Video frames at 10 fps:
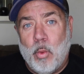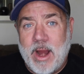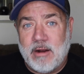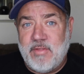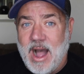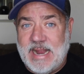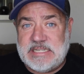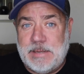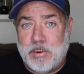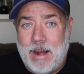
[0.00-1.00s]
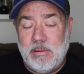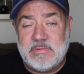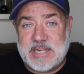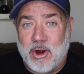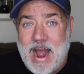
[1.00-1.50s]
aware of the IT
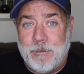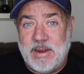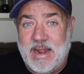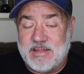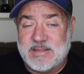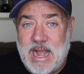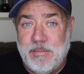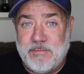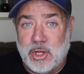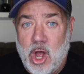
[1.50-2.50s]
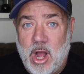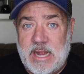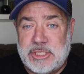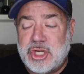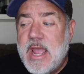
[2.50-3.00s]
problems that are happening at the time of a
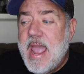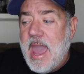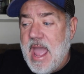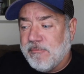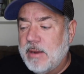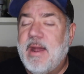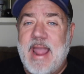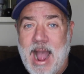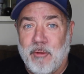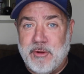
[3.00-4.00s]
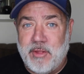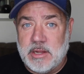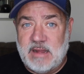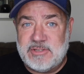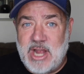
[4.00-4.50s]
launch and everybody out there
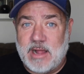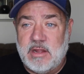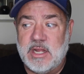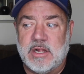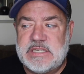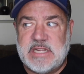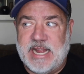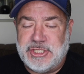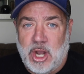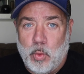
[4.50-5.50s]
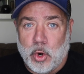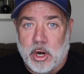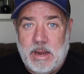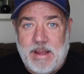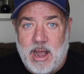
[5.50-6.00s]
that loves Jaclyn Hill is like, don't
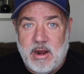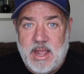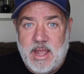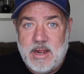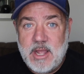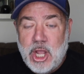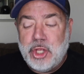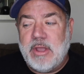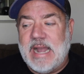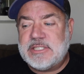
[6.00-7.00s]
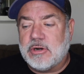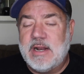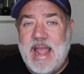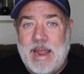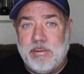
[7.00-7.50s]
worry about it. You guys are
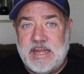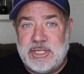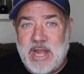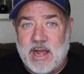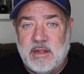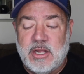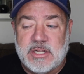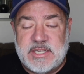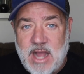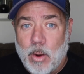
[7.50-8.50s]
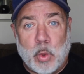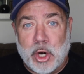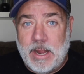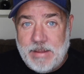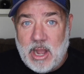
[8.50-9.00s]
enabling Jaclyn Hill to not
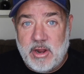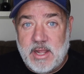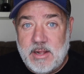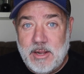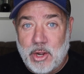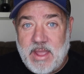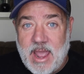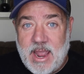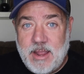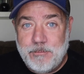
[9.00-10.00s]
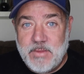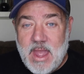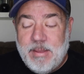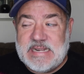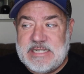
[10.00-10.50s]
worry about it, okay?
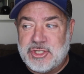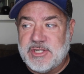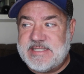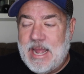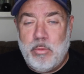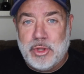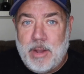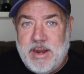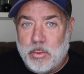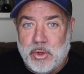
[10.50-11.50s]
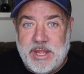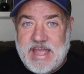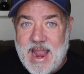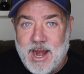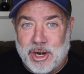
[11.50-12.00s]
Because then she'll say, well, nobody really
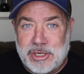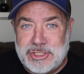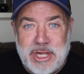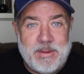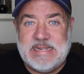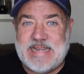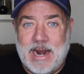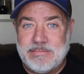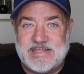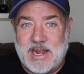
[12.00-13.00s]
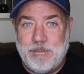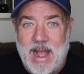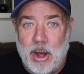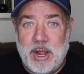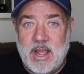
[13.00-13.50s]
cares. Nobody's that upset
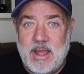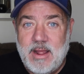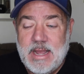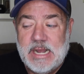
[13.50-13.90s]
about it.